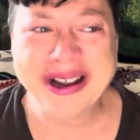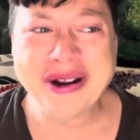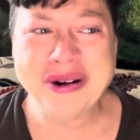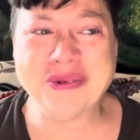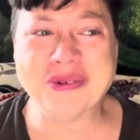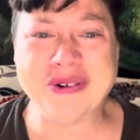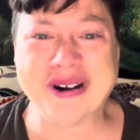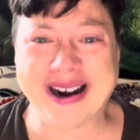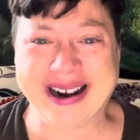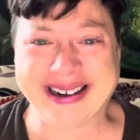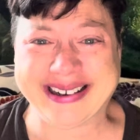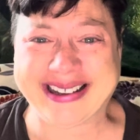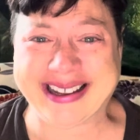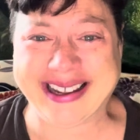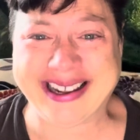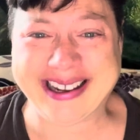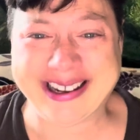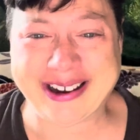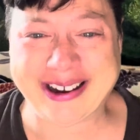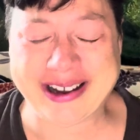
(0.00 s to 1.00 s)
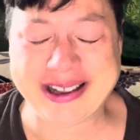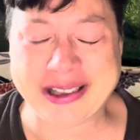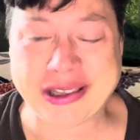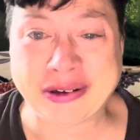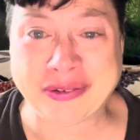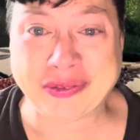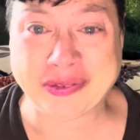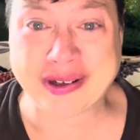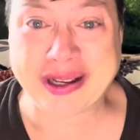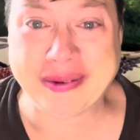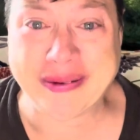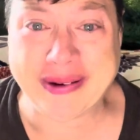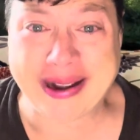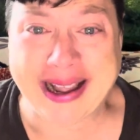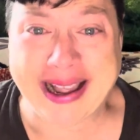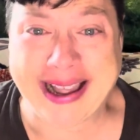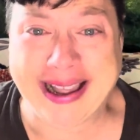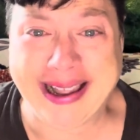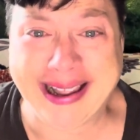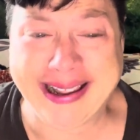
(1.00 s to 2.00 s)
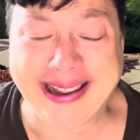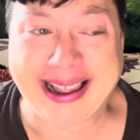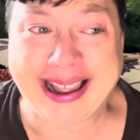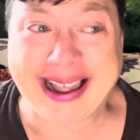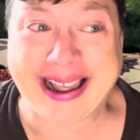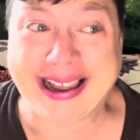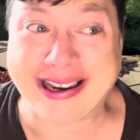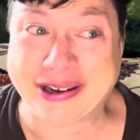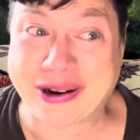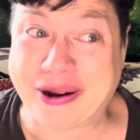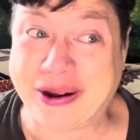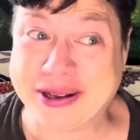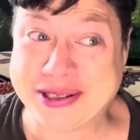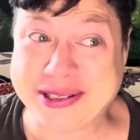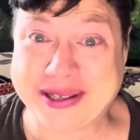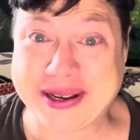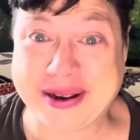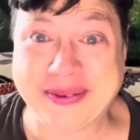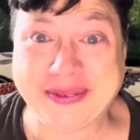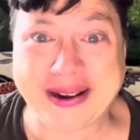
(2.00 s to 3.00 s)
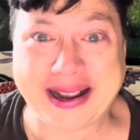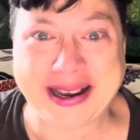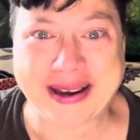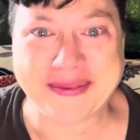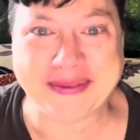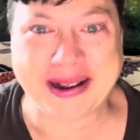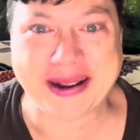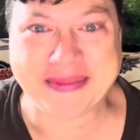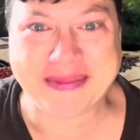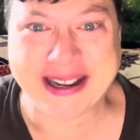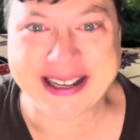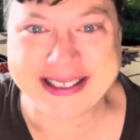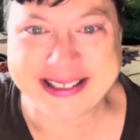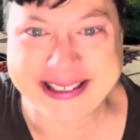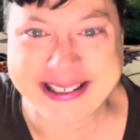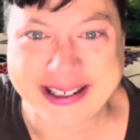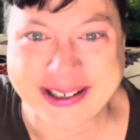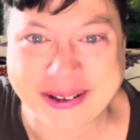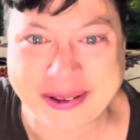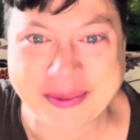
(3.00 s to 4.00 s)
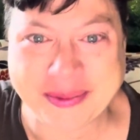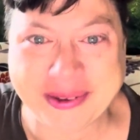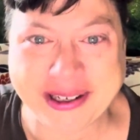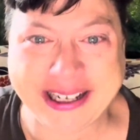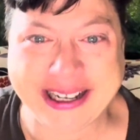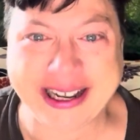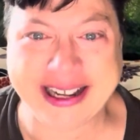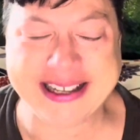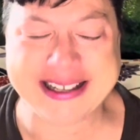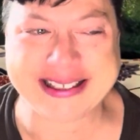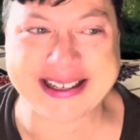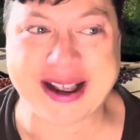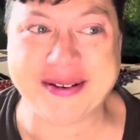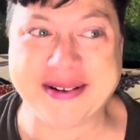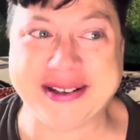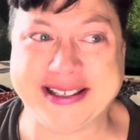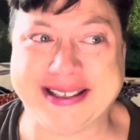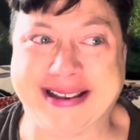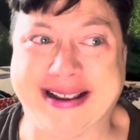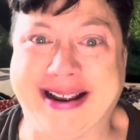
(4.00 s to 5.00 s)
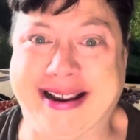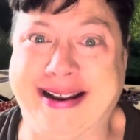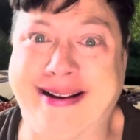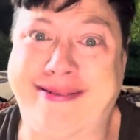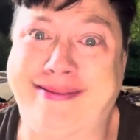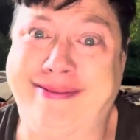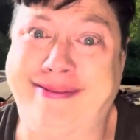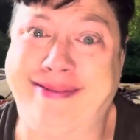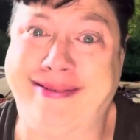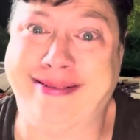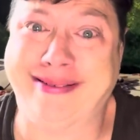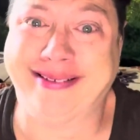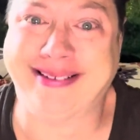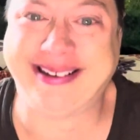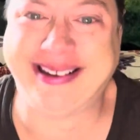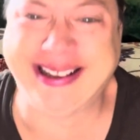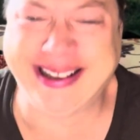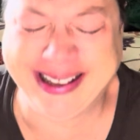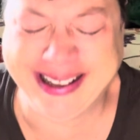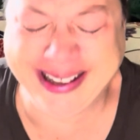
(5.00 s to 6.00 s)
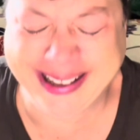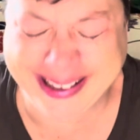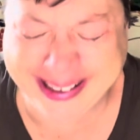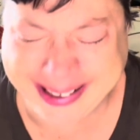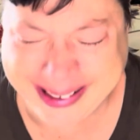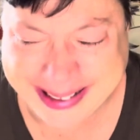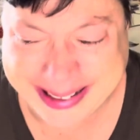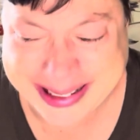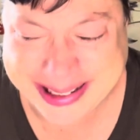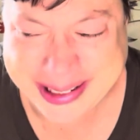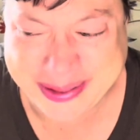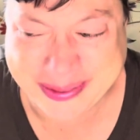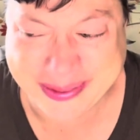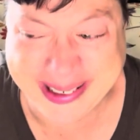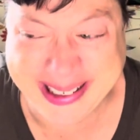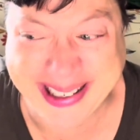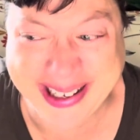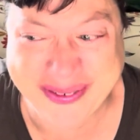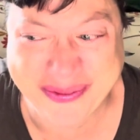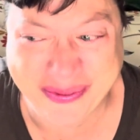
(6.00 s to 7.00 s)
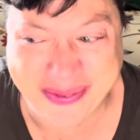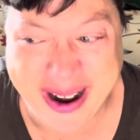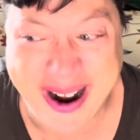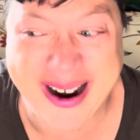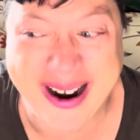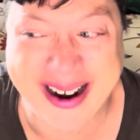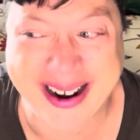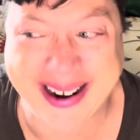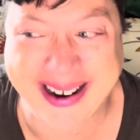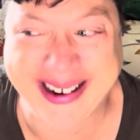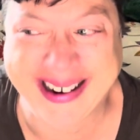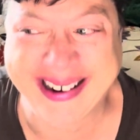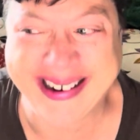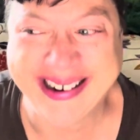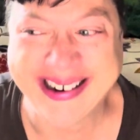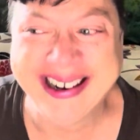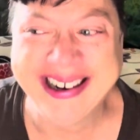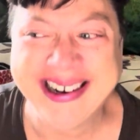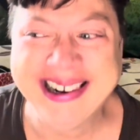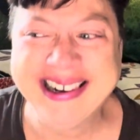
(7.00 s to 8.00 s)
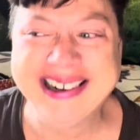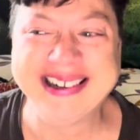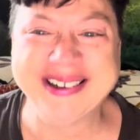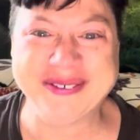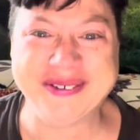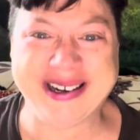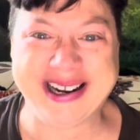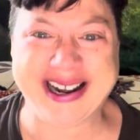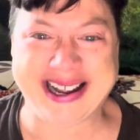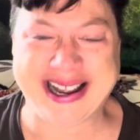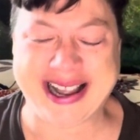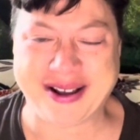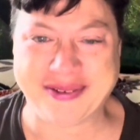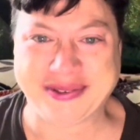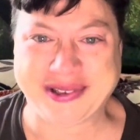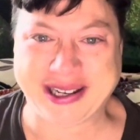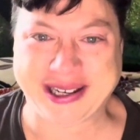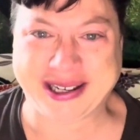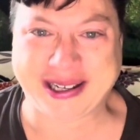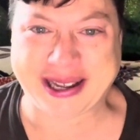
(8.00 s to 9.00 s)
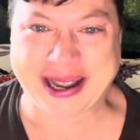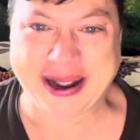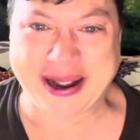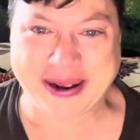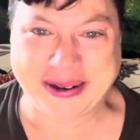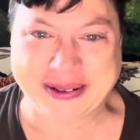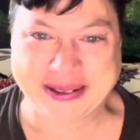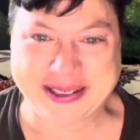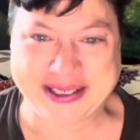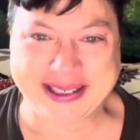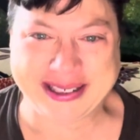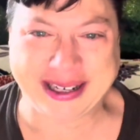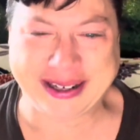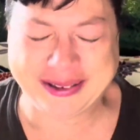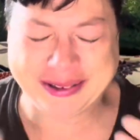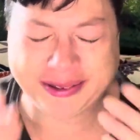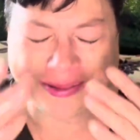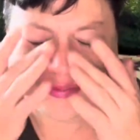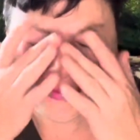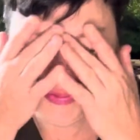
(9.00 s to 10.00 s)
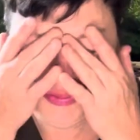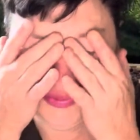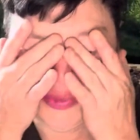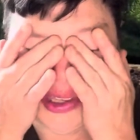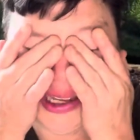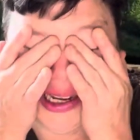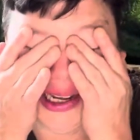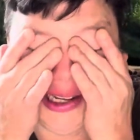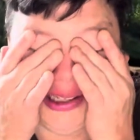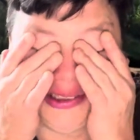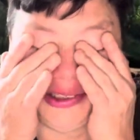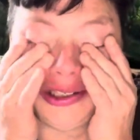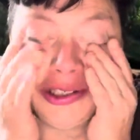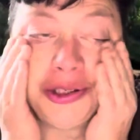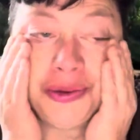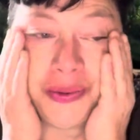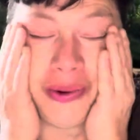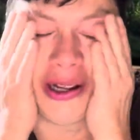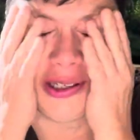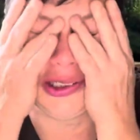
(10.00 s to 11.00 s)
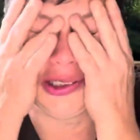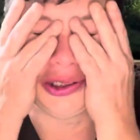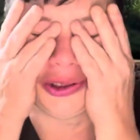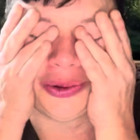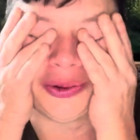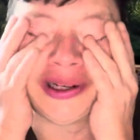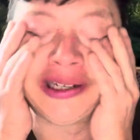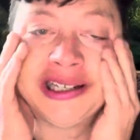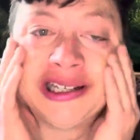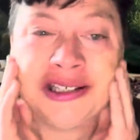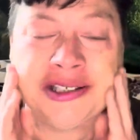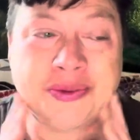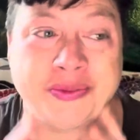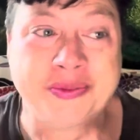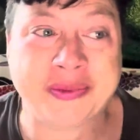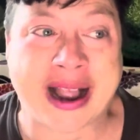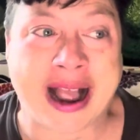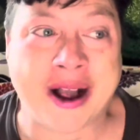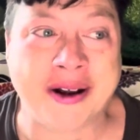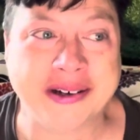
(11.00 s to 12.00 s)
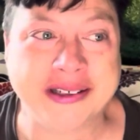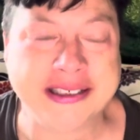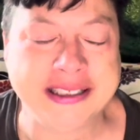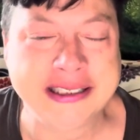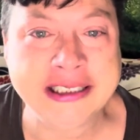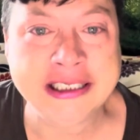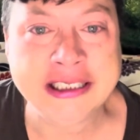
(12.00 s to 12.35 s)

walking on the freeway and also riding my bicycle because I was like, it's really far where I have to go. So I just want the quickest route.